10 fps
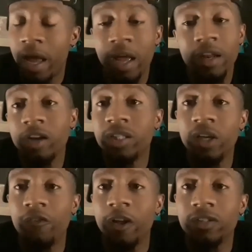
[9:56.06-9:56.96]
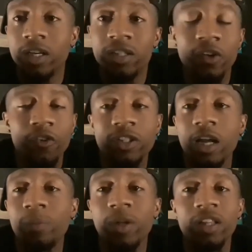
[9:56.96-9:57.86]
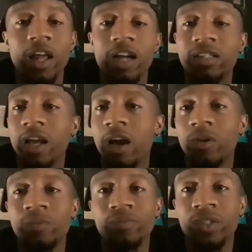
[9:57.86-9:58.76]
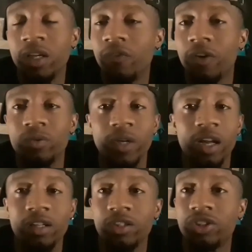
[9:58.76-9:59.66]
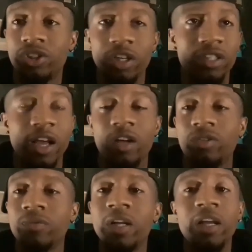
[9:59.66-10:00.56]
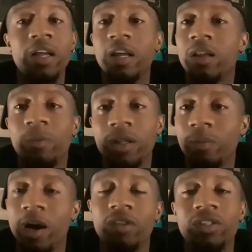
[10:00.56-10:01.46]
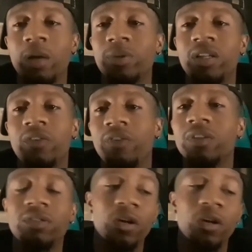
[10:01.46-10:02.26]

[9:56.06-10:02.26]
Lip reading: And our defense. Our defense got to play lockdown defense. We got to shut down, hit them in the mouth type of defense.